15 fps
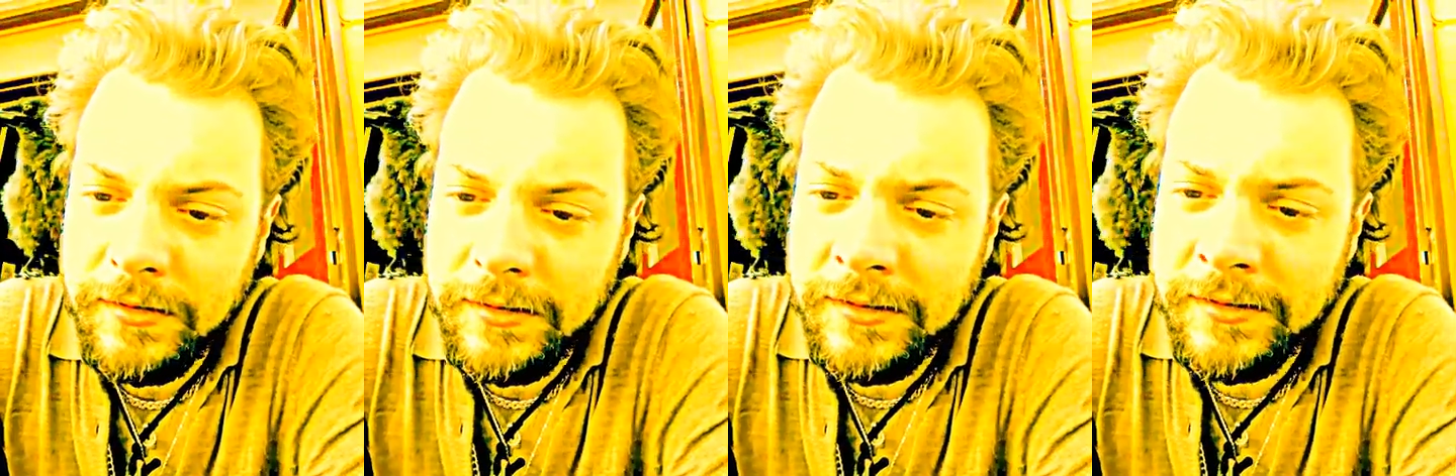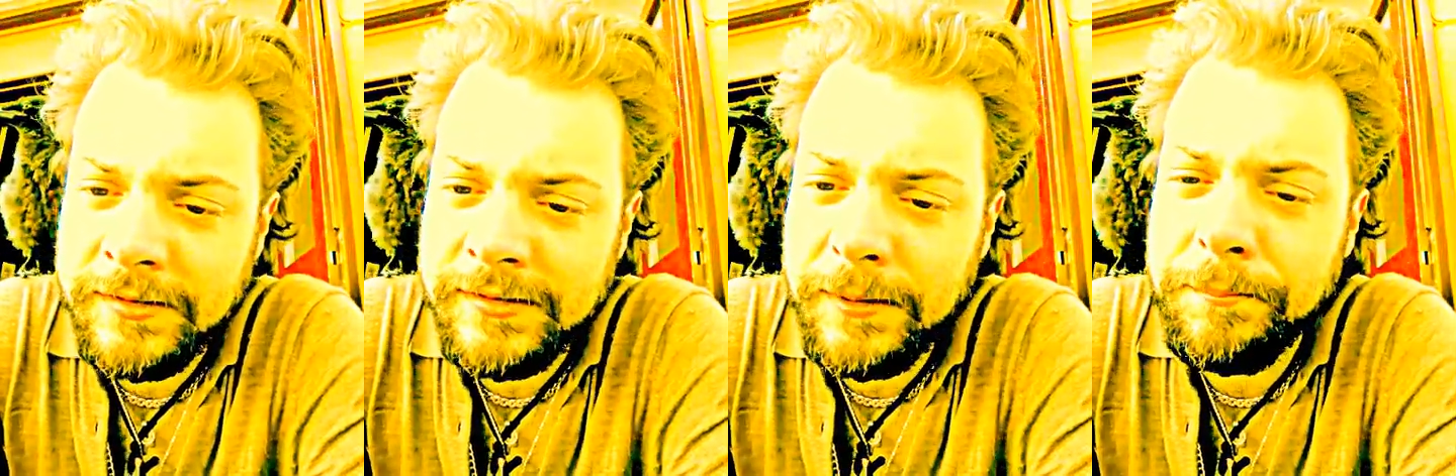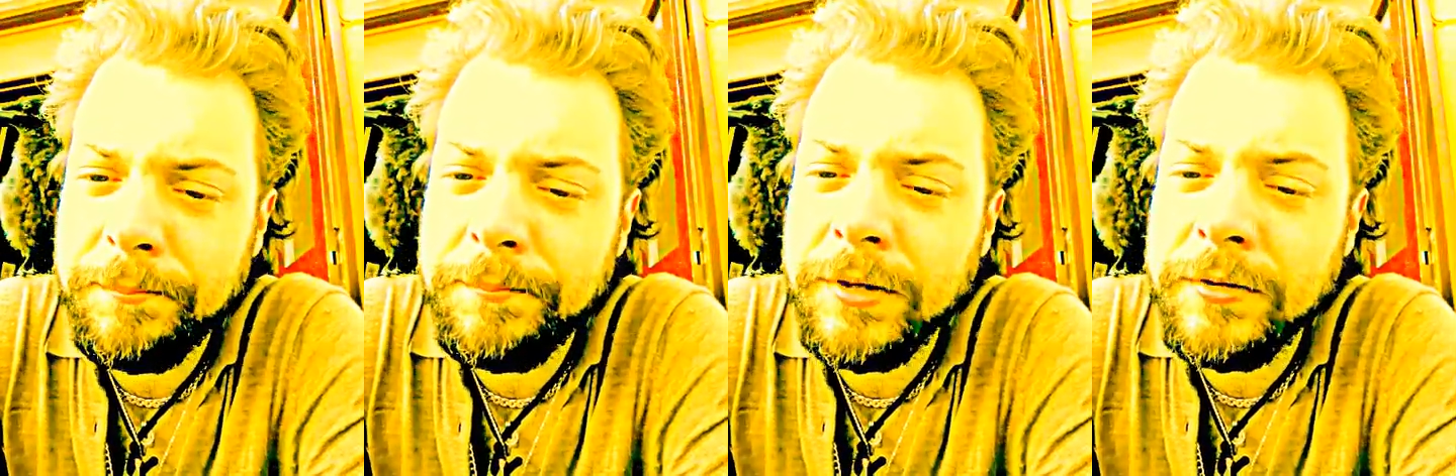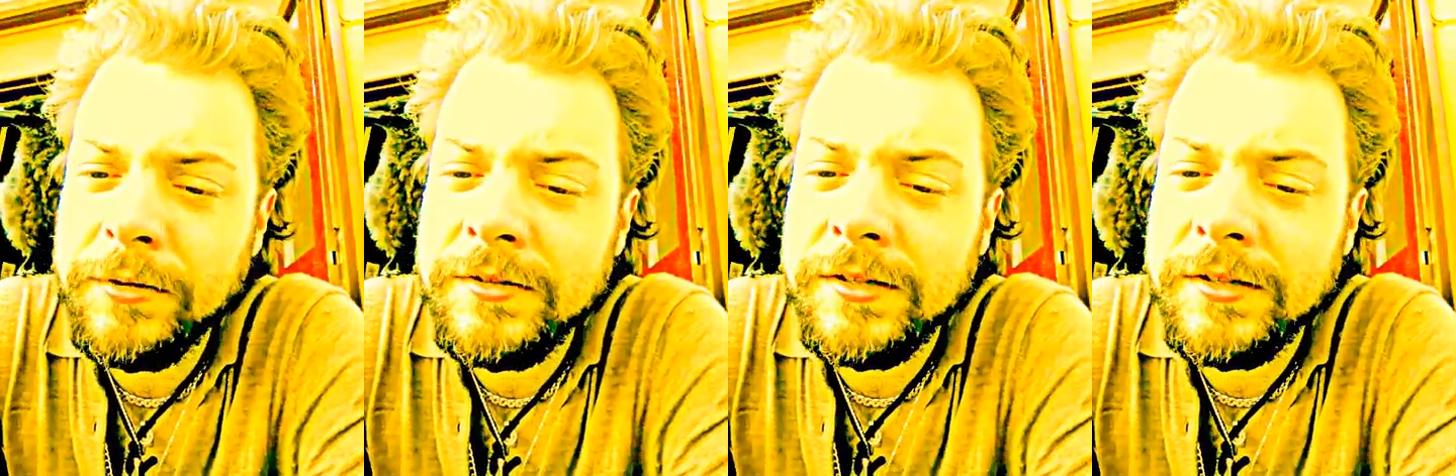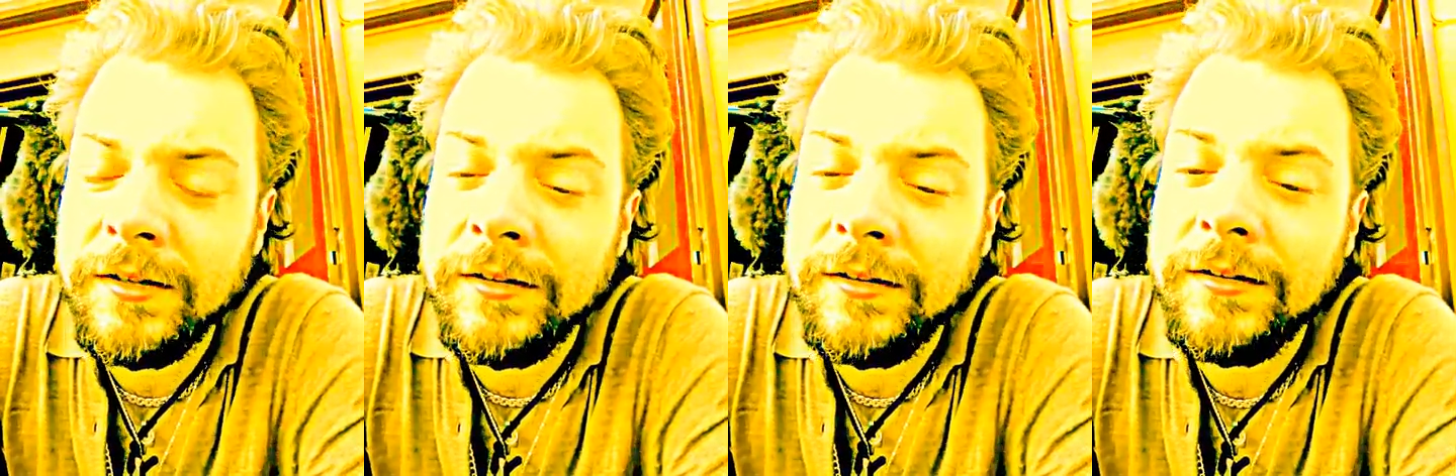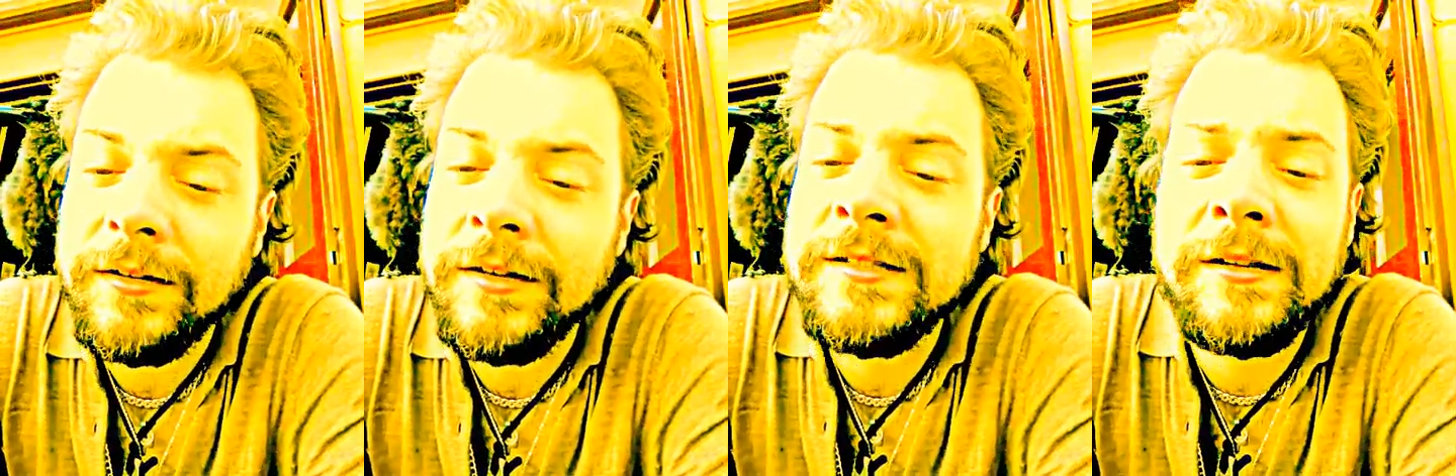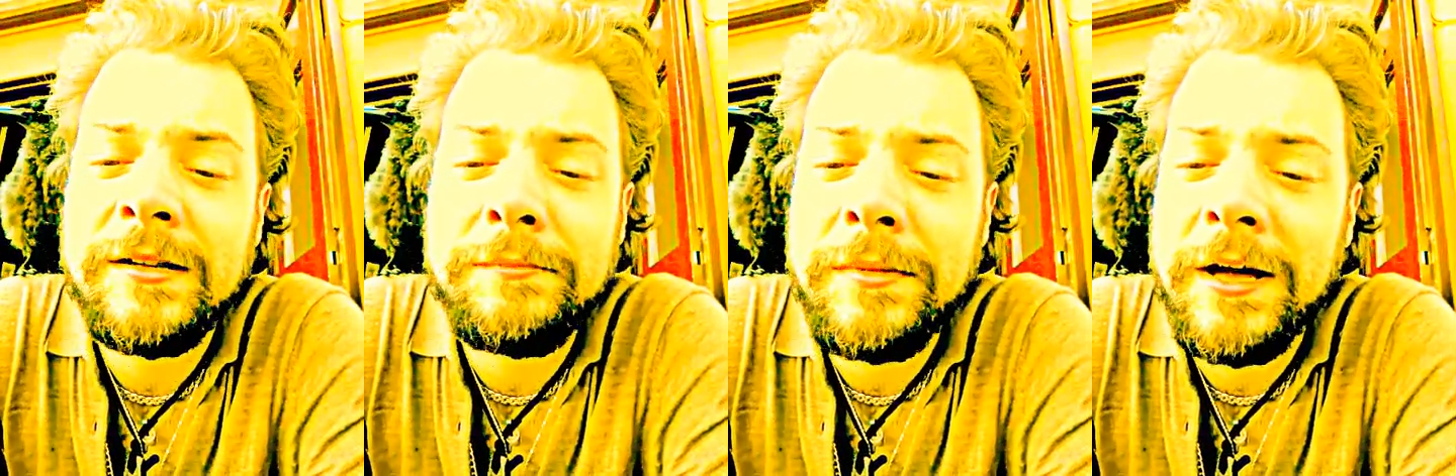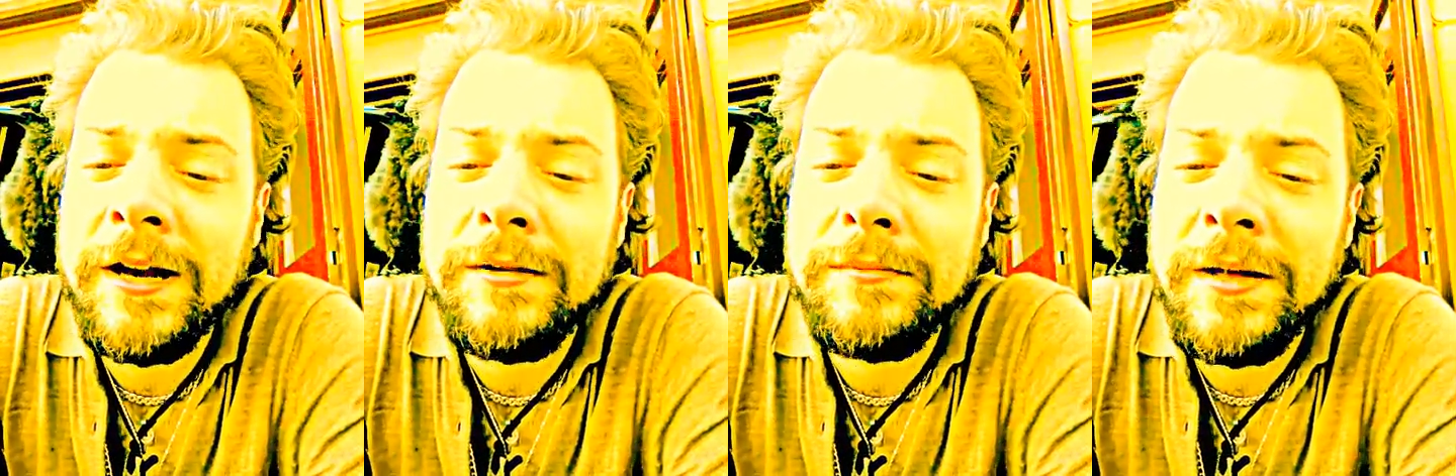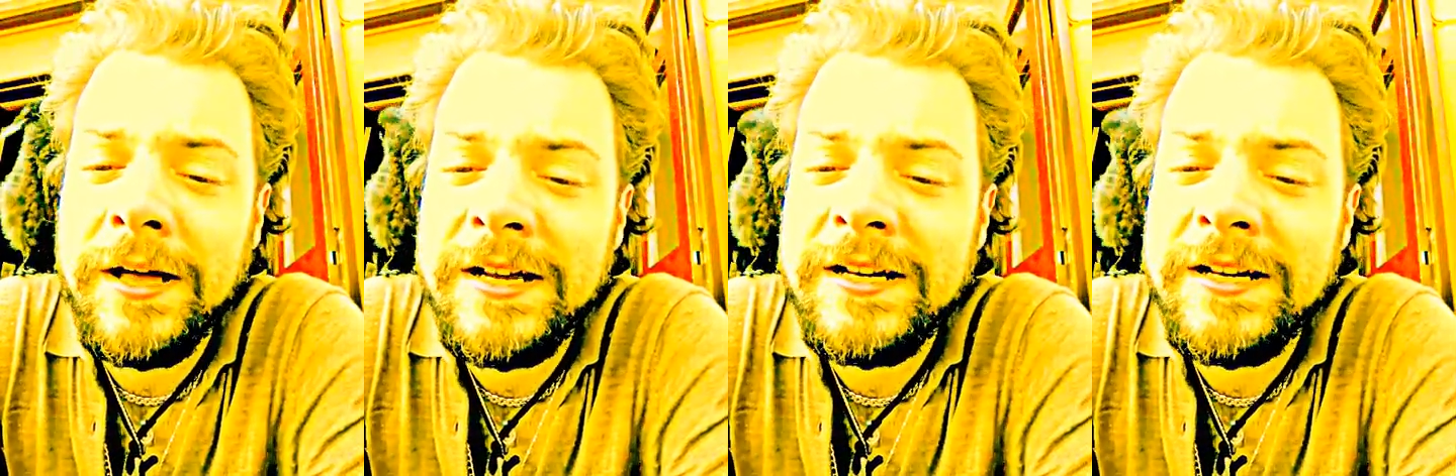Except beauty is the man-made